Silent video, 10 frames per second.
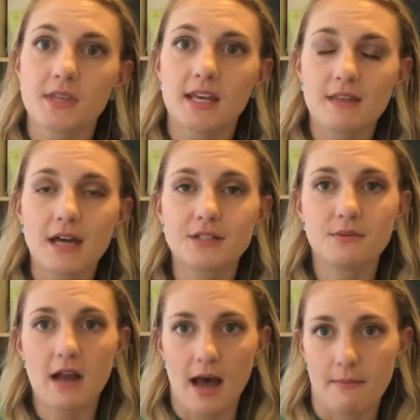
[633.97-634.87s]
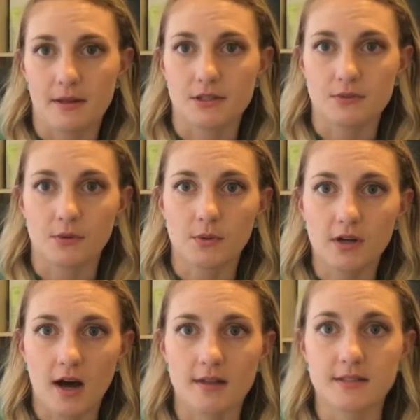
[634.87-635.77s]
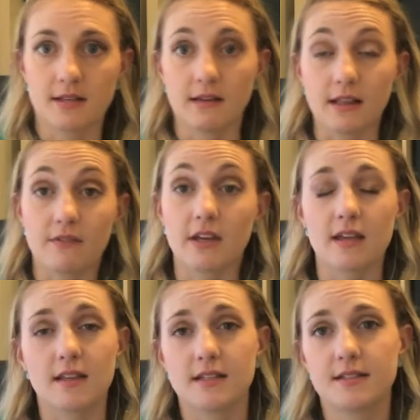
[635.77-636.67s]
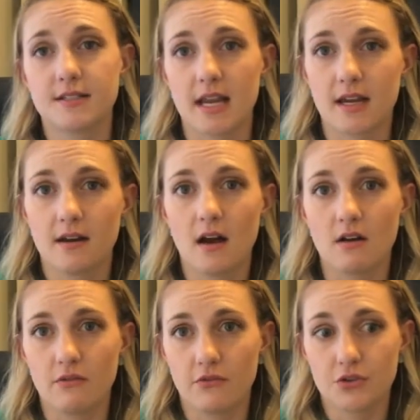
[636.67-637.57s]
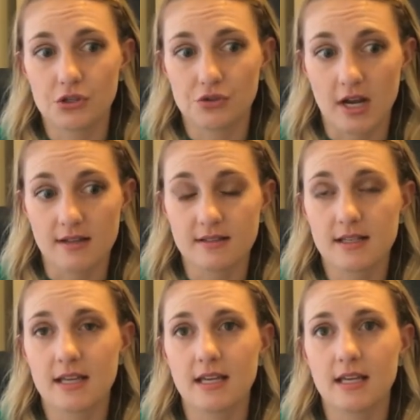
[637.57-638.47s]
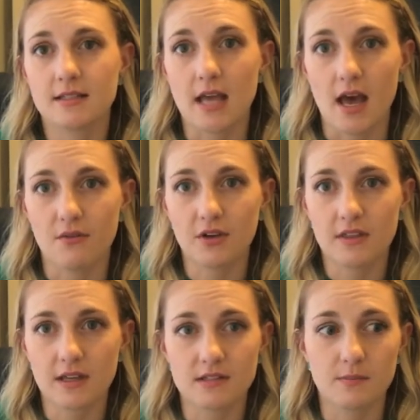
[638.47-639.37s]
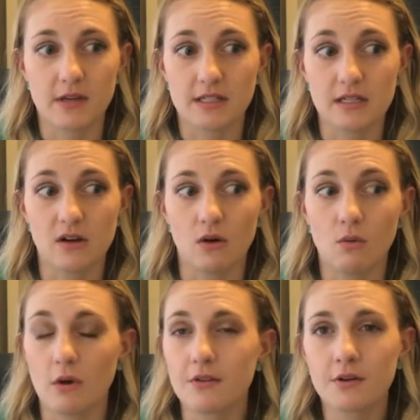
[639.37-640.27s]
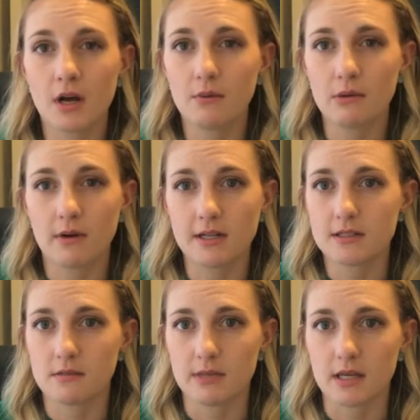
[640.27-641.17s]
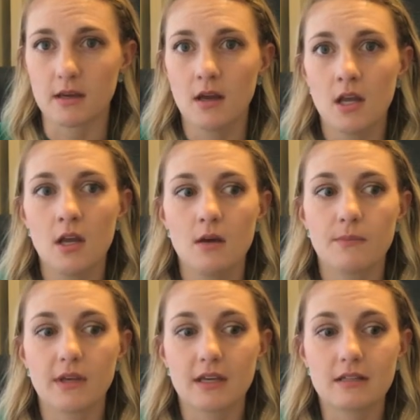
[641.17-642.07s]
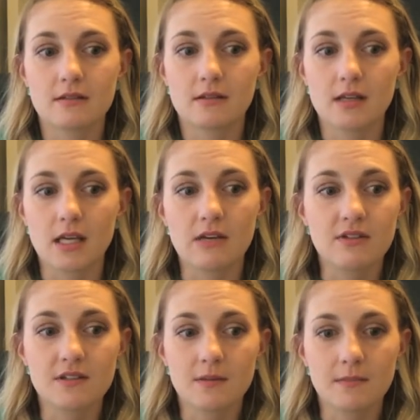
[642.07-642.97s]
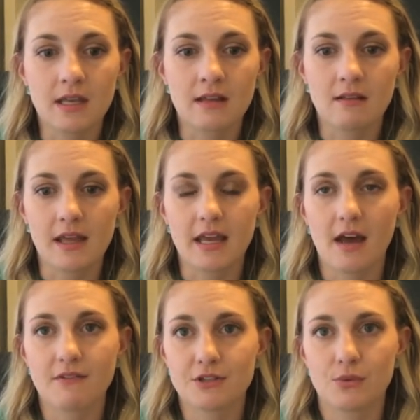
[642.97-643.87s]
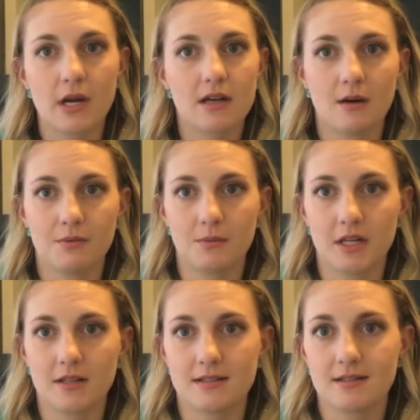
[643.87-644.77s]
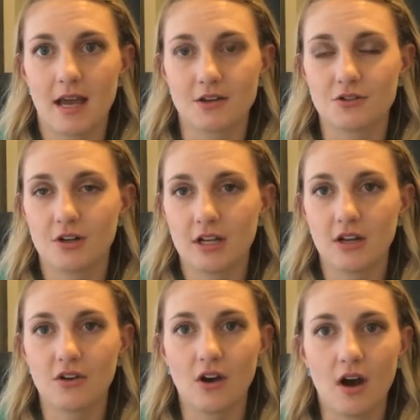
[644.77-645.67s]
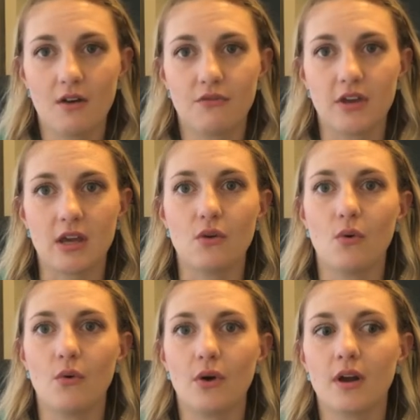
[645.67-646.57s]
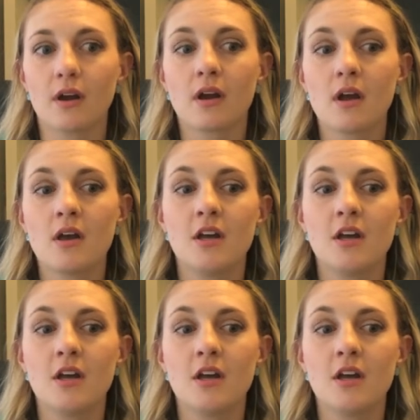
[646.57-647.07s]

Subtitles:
And that's what happens when we're constantly living in this state of stress, is everything is a big deal, whether or not we want it to be. Because even something like having to wait a couple minutes extra to get your coffee, or